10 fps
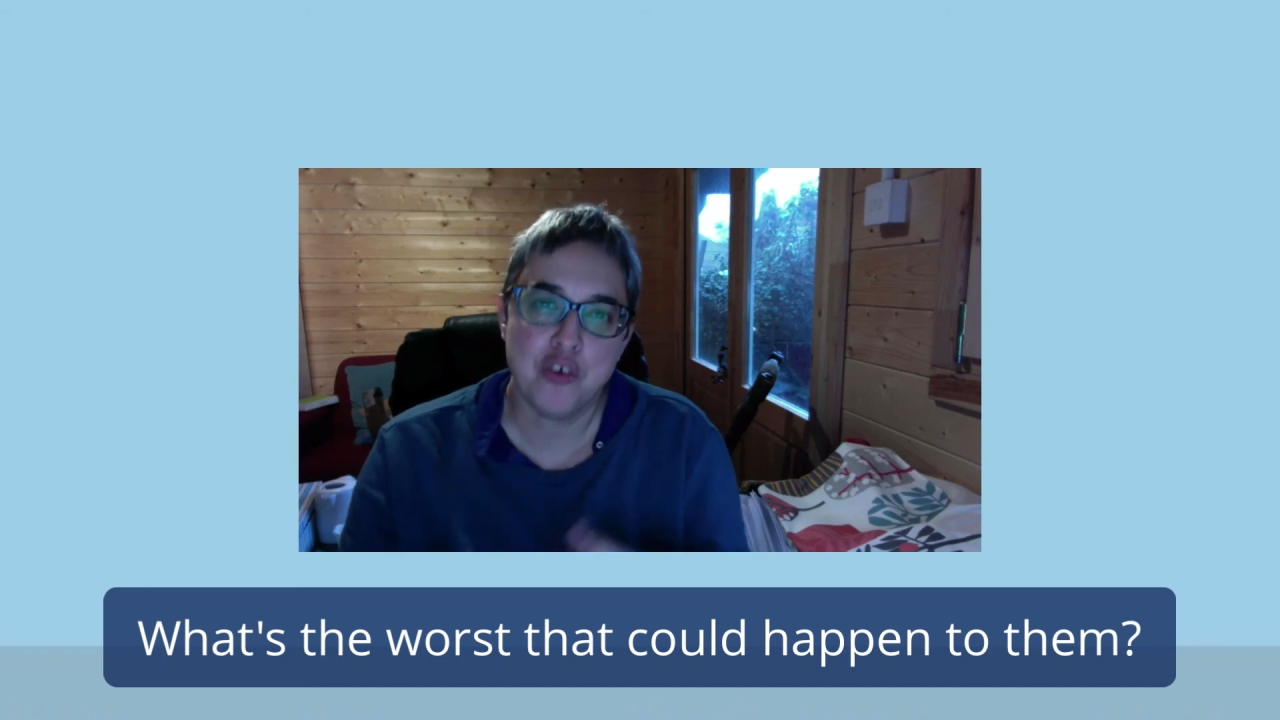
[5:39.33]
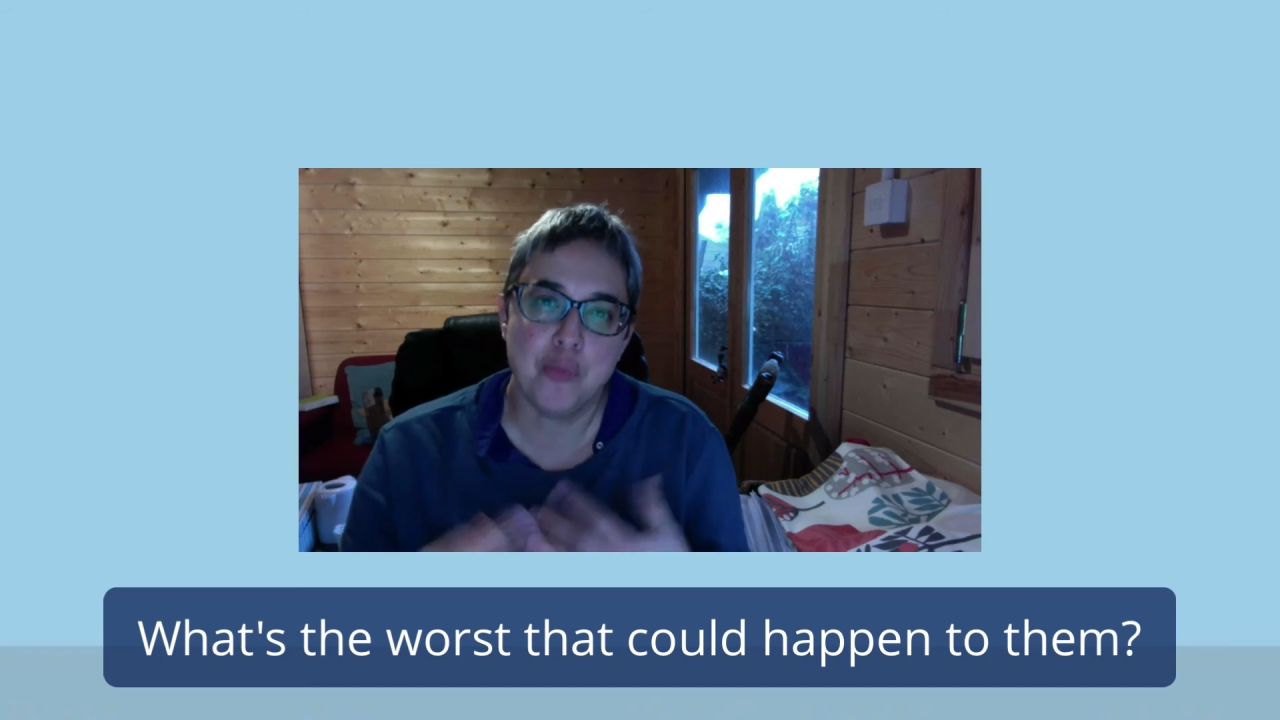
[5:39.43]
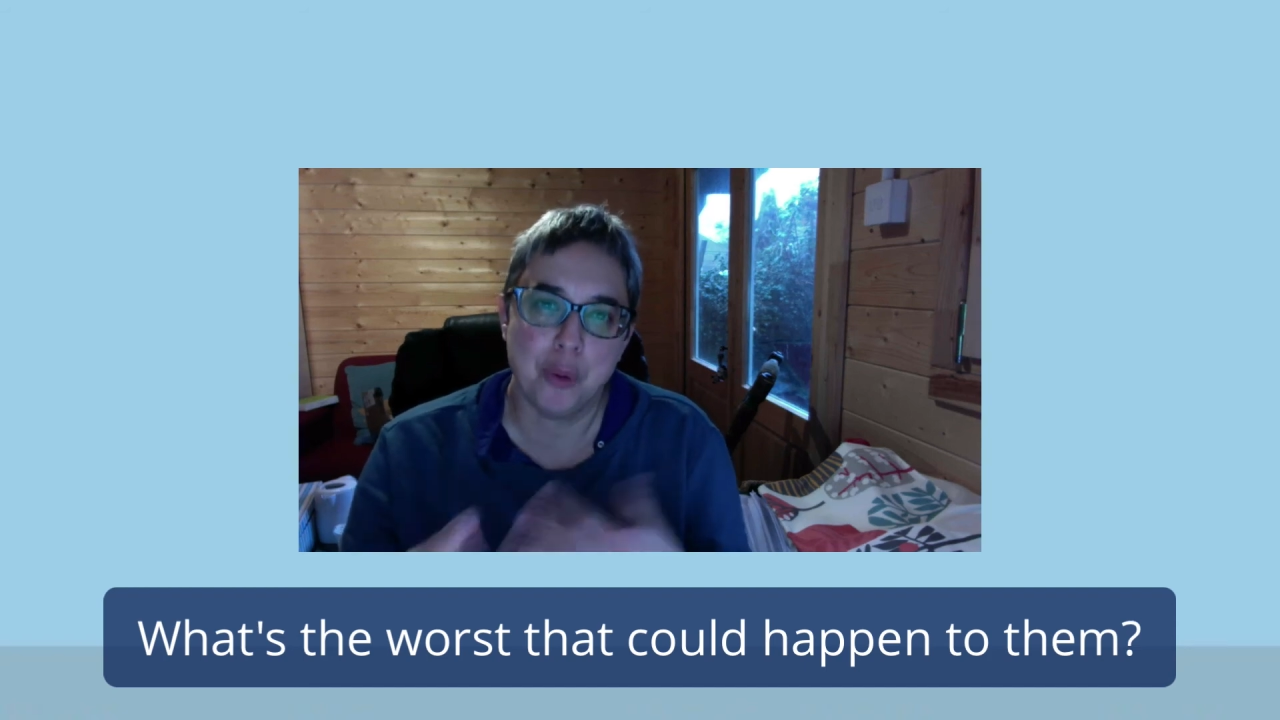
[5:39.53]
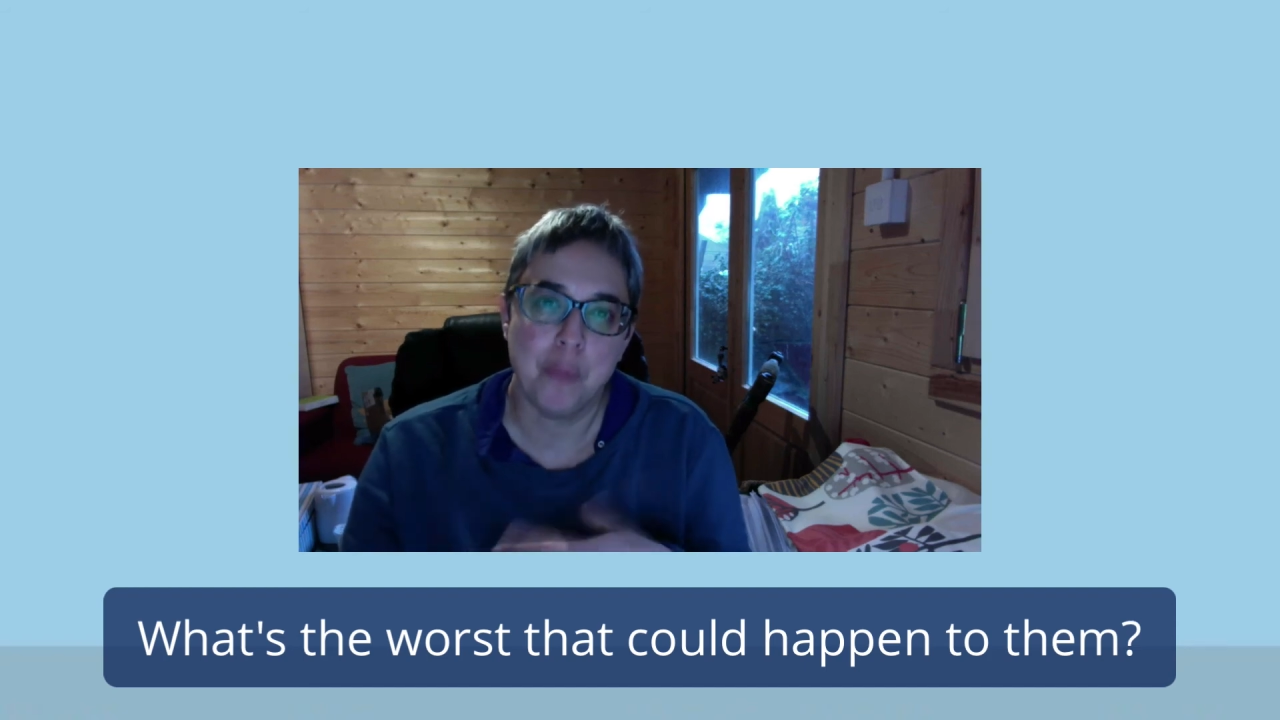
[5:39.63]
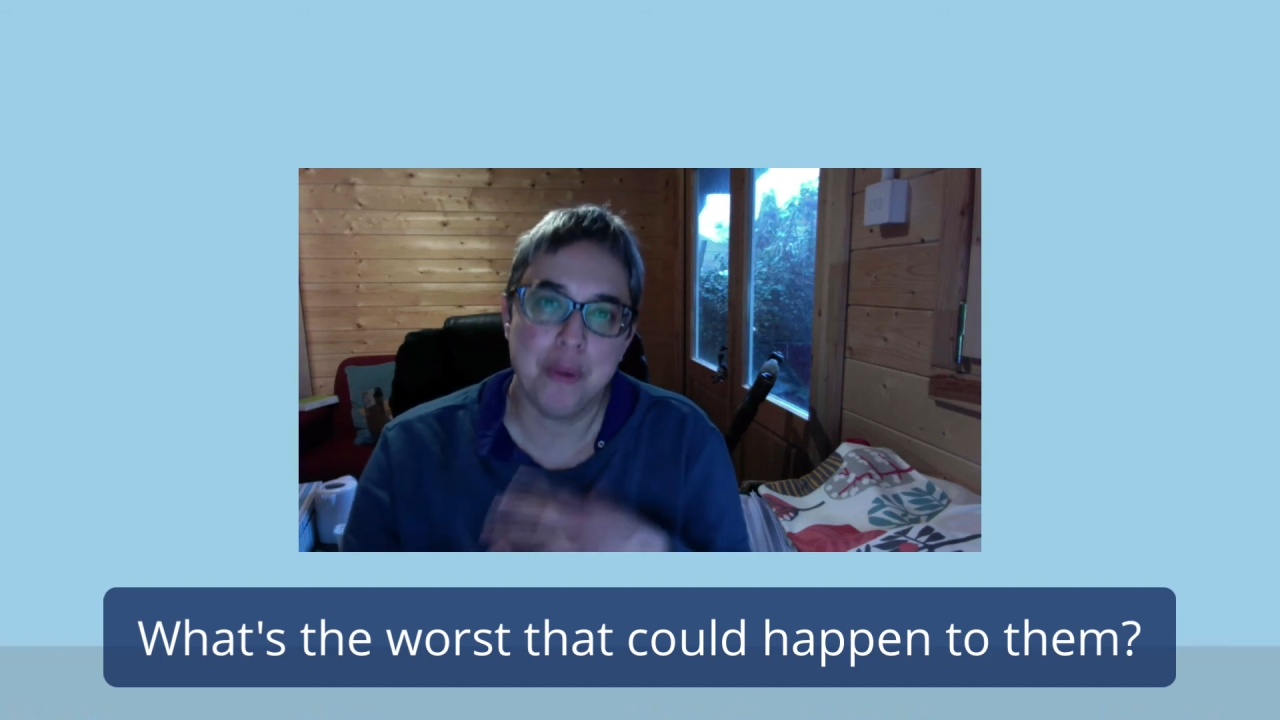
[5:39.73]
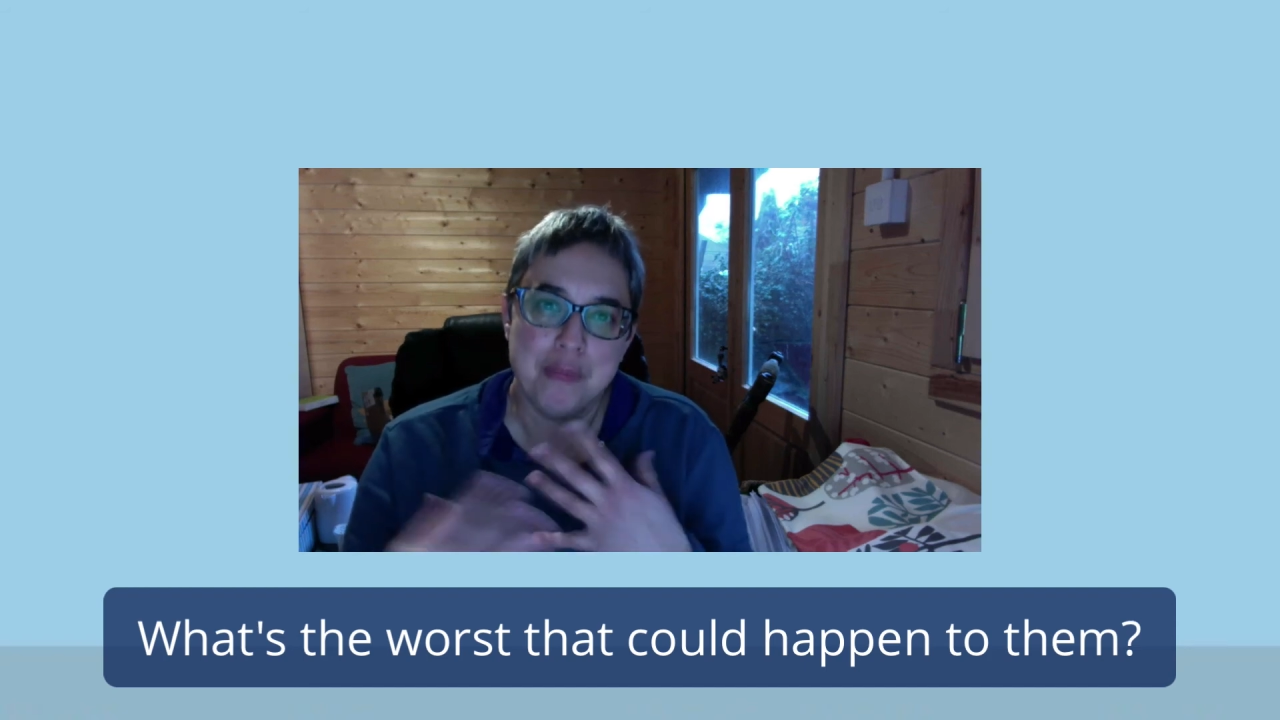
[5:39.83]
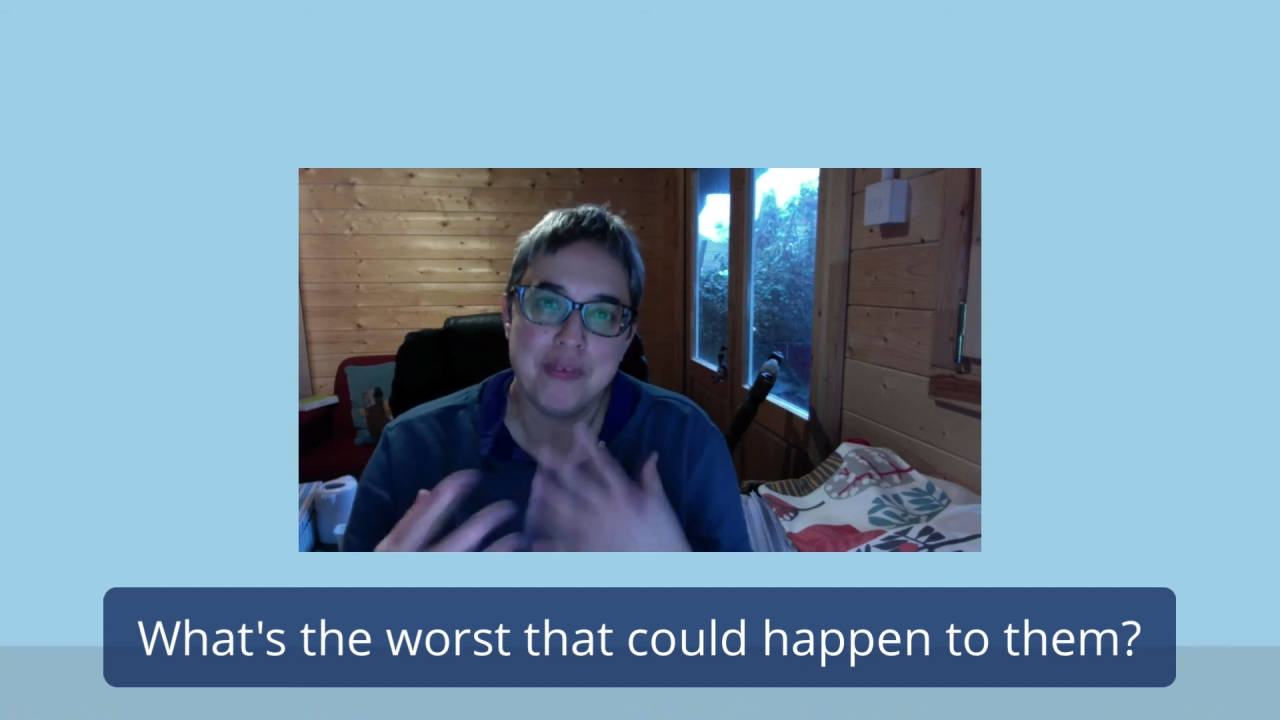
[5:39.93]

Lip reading: problems